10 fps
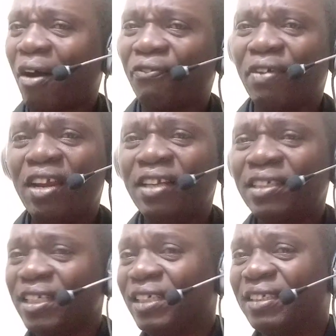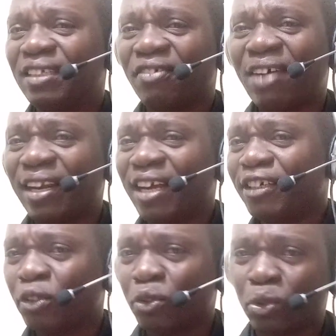feelings is divided
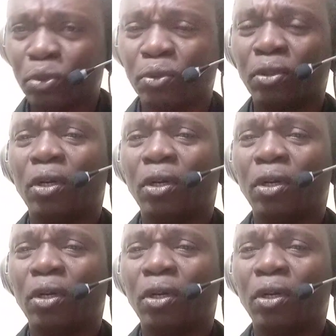into two: